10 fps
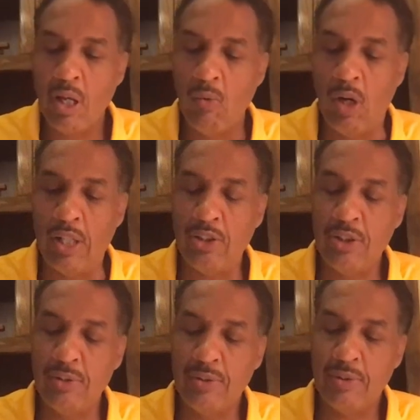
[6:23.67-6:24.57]

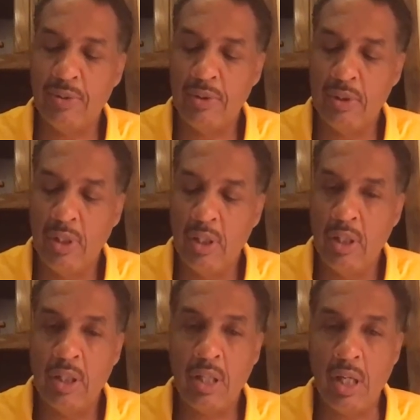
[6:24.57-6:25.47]
Watch.
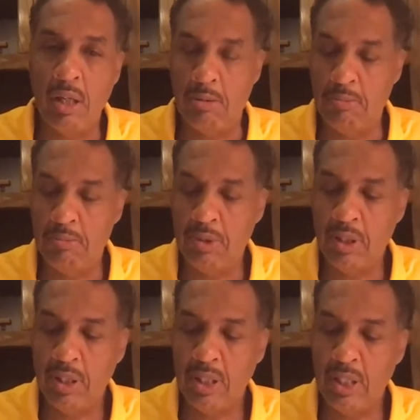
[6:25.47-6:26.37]
Come,
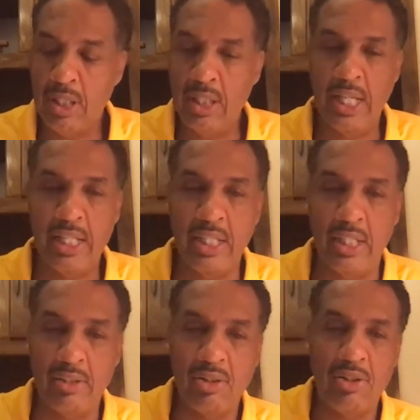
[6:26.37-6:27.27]
let
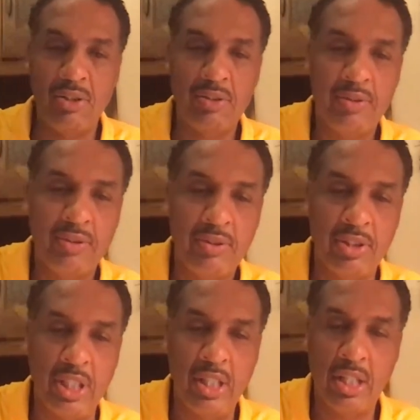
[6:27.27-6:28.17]
us.
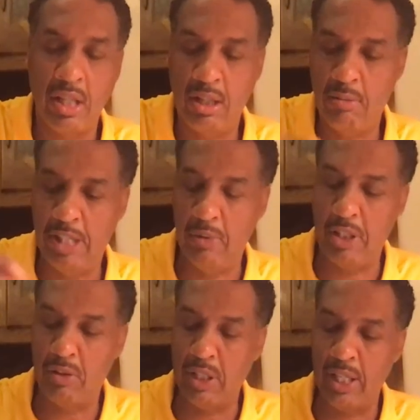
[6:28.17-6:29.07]
See, come, here we
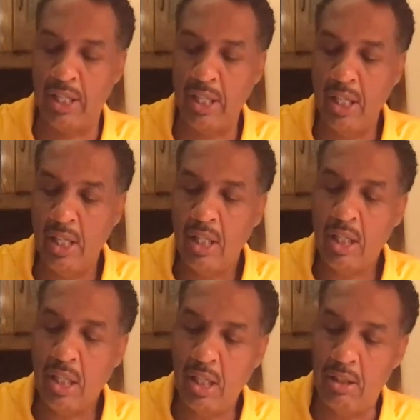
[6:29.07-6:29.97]
go again.
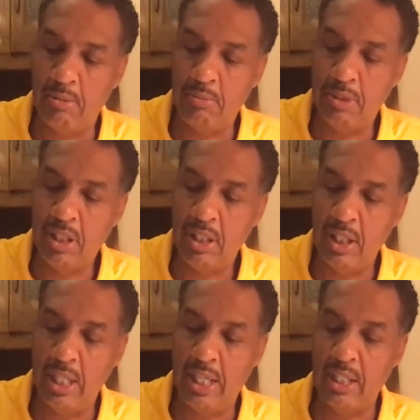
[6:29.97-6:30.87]
Come,
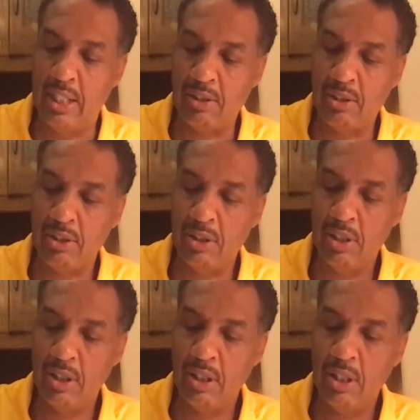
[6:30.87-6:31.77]
let us.
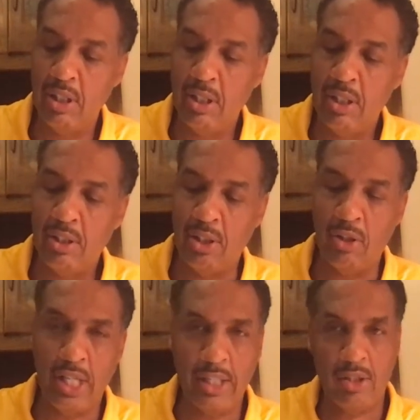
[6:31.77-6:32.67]

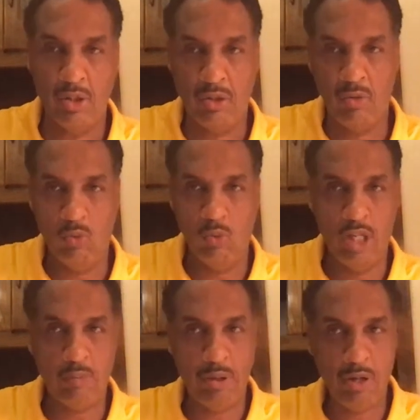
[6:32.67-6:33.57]
So that's
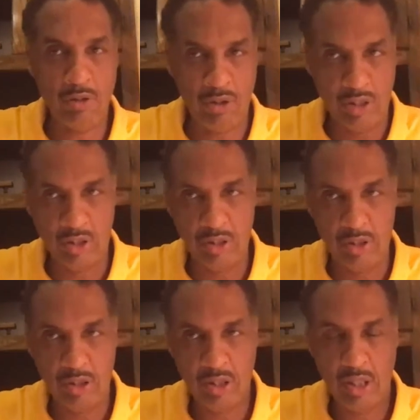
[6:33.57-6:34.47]
one person
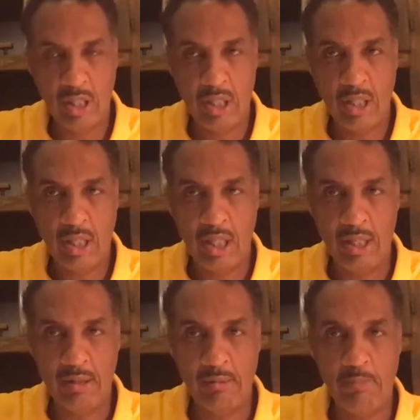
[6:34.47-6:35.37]

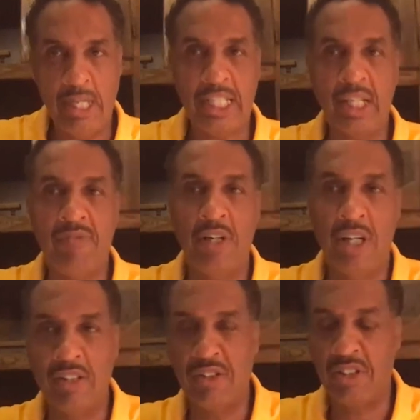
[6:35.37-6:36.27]
uh, begging for
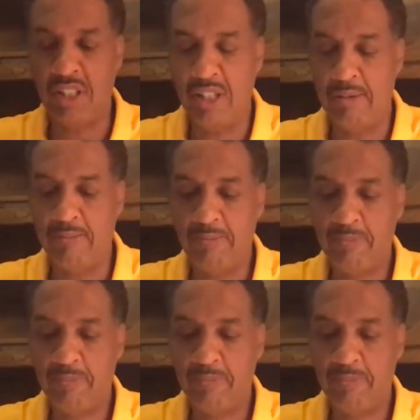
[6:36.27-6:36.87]
others to come.